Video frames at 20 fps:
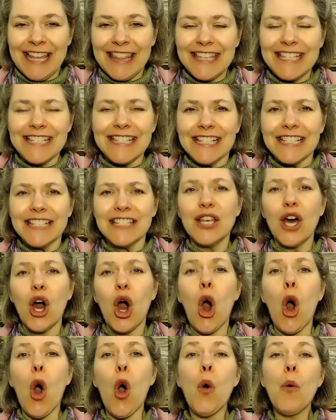This is the
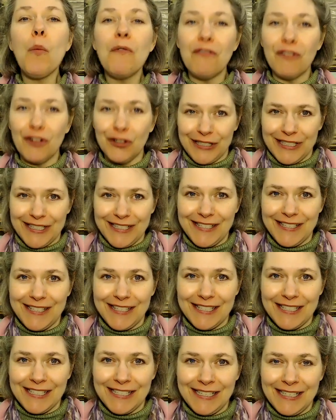
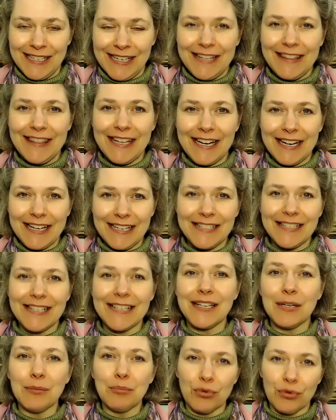hopefulness that
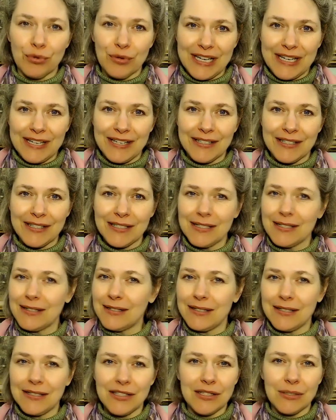Isaiah brings to
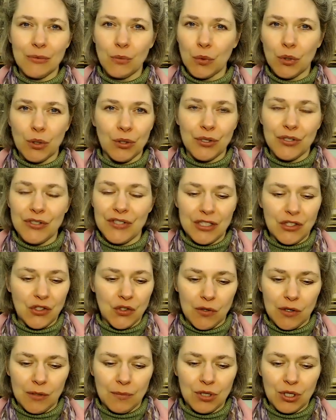these words in
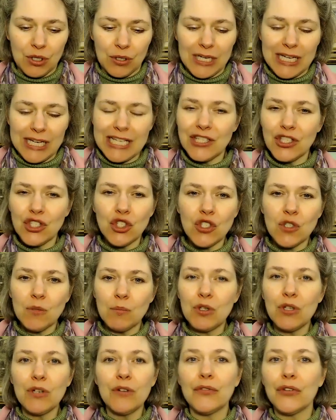scripture. It's just
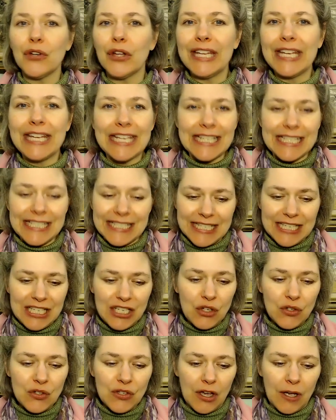beautiful. And he
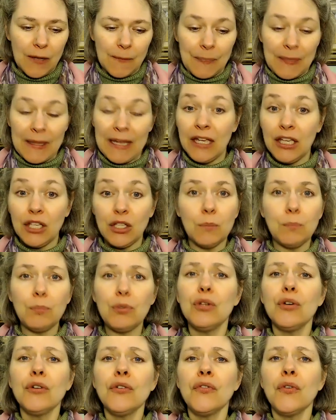continues on
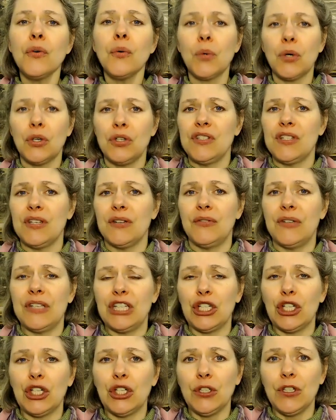beautiful words of
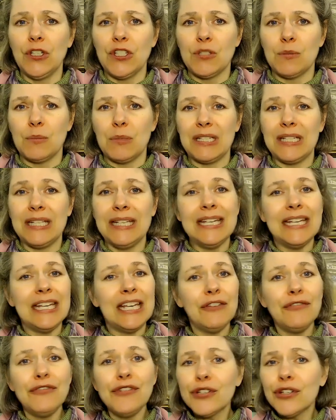encouragement.
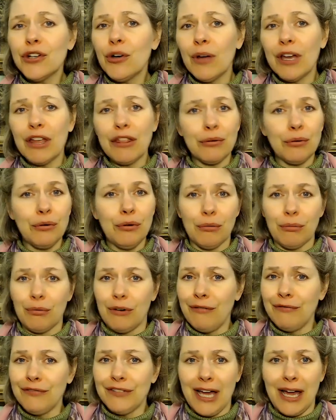If you're going through a
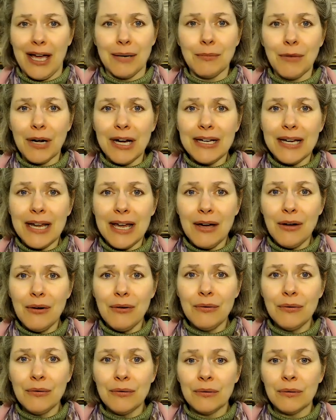rough time right
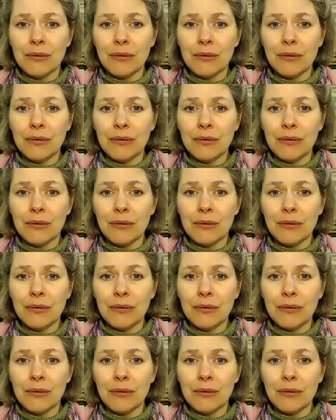now,